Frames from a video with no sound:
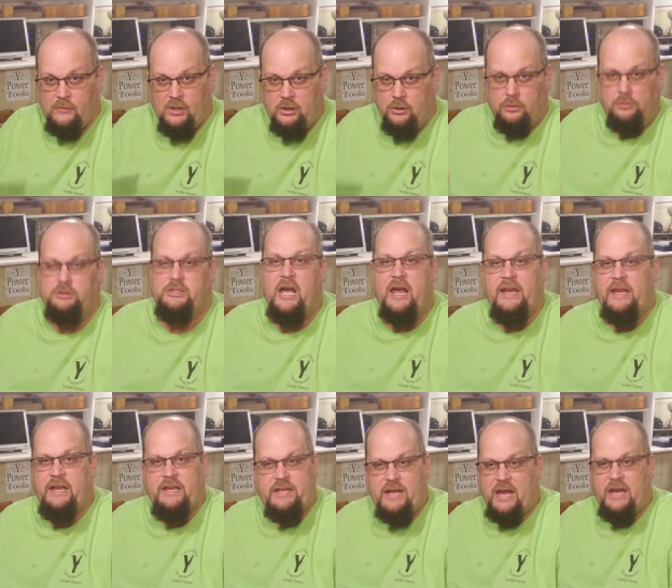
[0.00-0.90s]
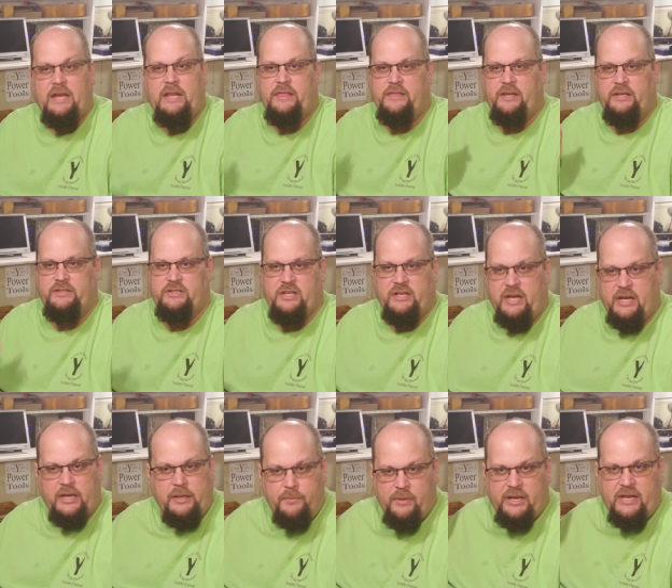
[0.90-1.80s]
Little tiny, tiny things that
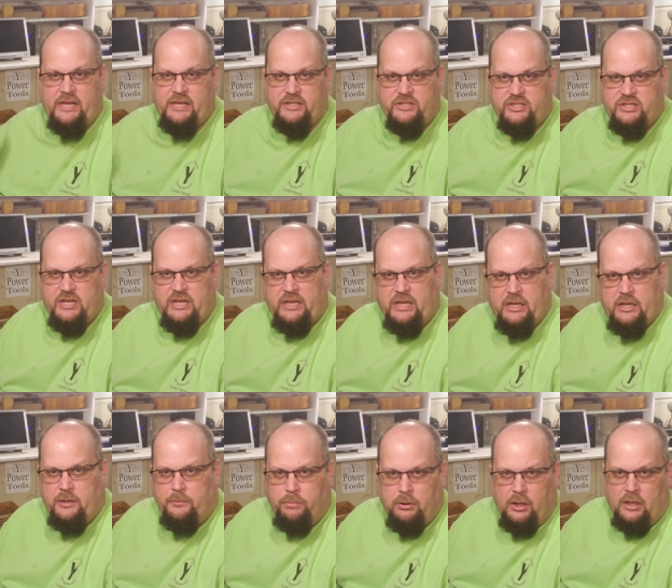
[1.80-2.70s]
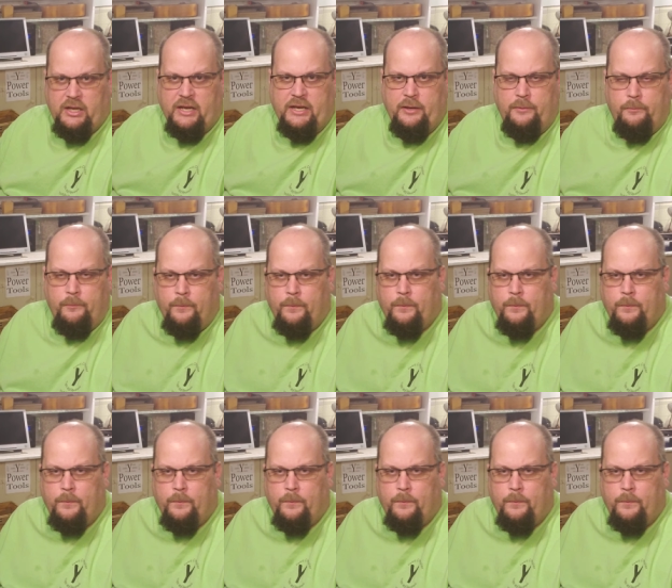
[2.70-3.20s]
anybody can sneak in and plug in.